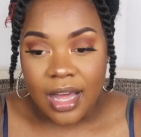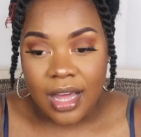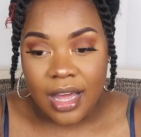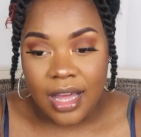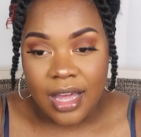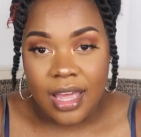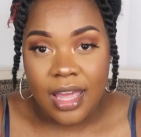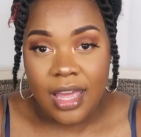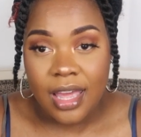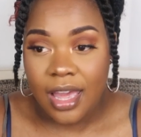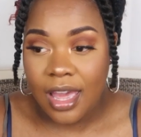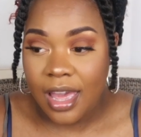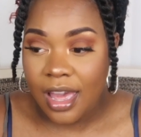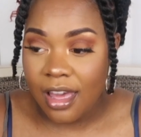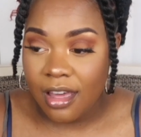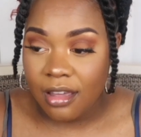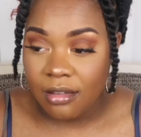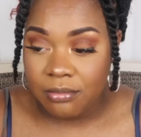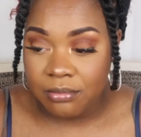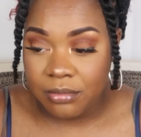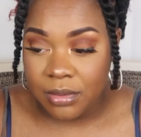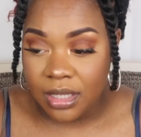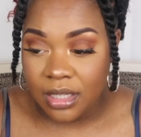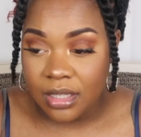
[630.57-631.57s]
I
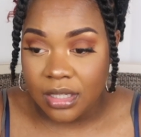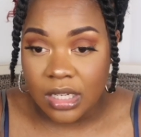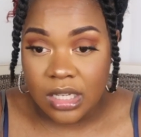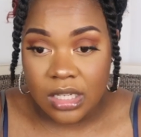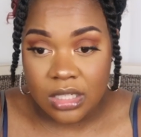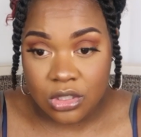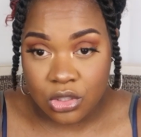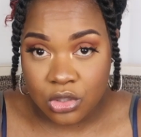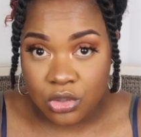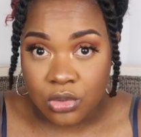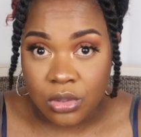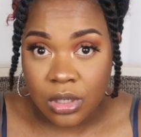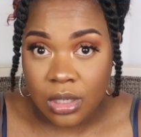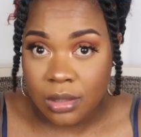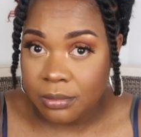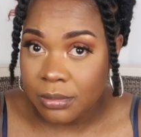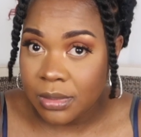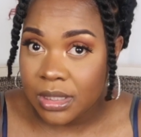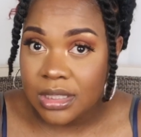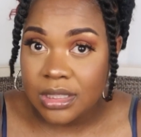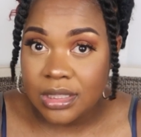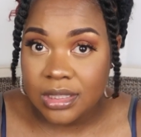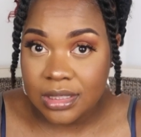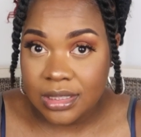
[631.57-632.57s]
have been
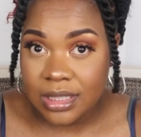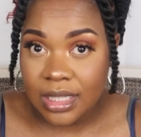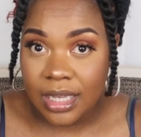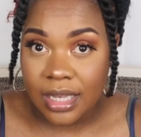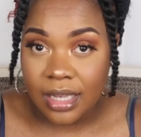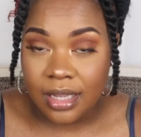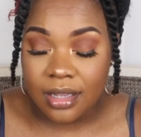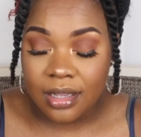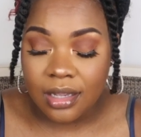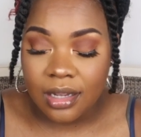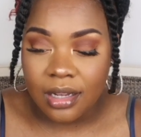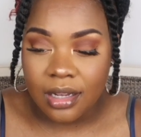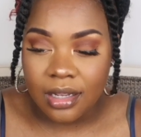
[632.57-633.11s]
extremely sick.